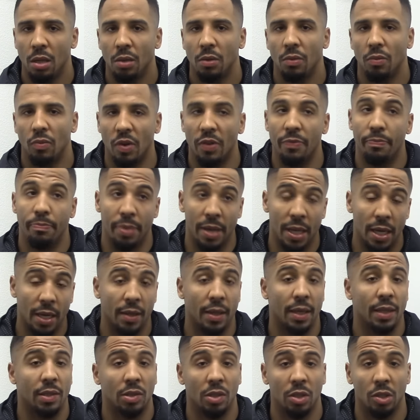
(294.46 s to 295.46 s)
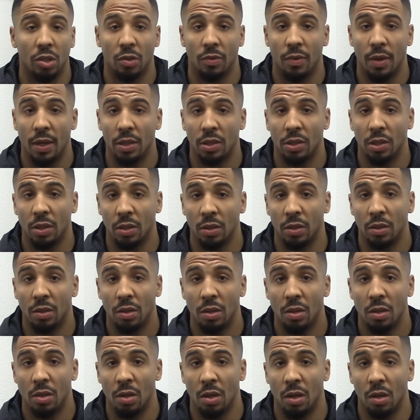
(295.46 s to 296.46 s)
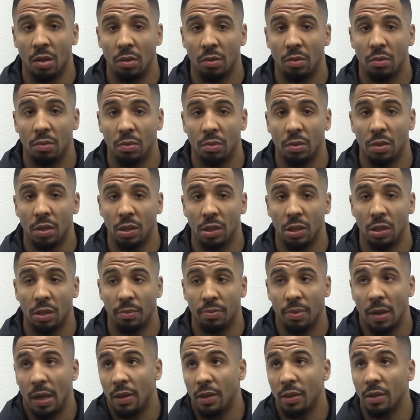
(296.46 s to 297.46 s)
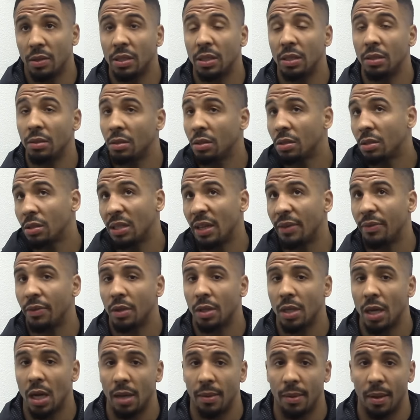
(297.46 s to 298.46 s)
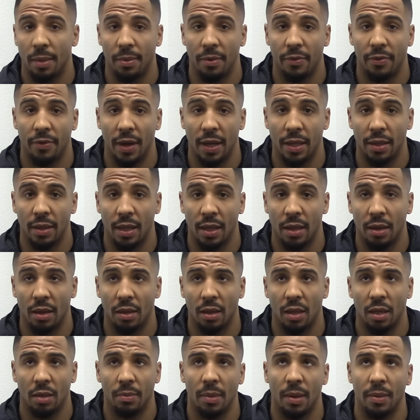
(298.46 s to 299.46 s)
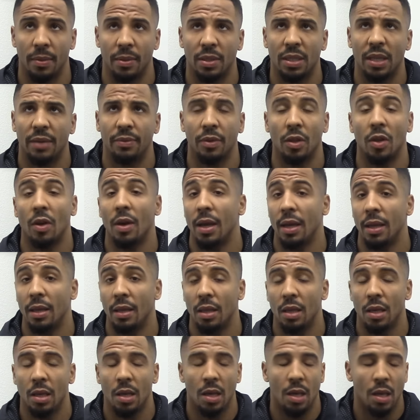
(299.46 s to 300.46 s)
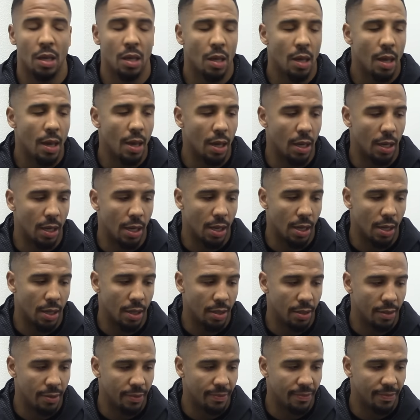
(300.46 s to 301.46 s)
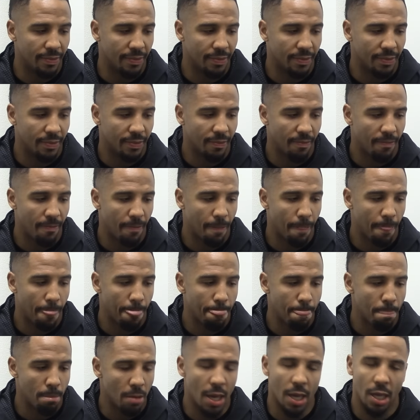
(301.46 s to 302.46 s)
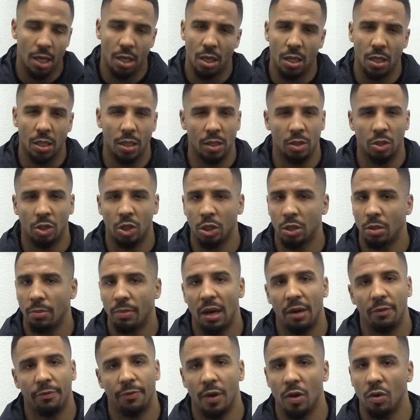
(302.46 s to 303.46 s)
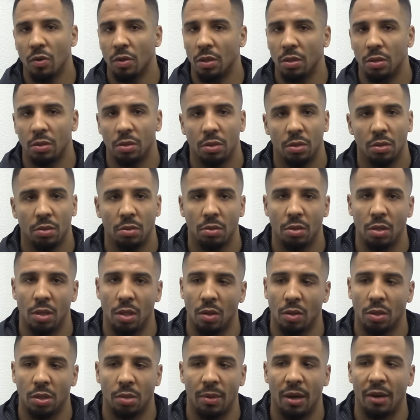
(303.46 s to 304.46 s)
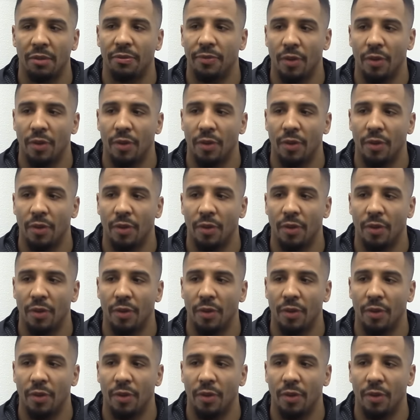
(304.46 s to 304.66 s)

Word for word: we've been in that situation you know uh, probably seventh time I'll be fighting there. I think maybe seventh or eighth. And um, hey, it's just about focus. You know, it's about